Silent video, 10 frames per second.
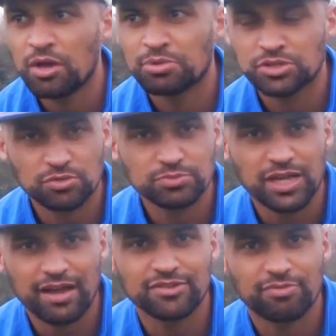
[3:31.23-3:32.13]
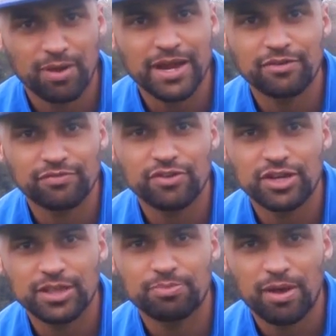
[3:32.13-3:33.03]
but sometimes I've played up
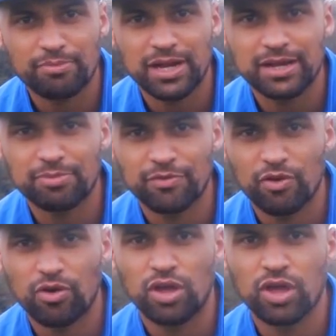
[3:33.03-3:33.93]
front in the Premier League before,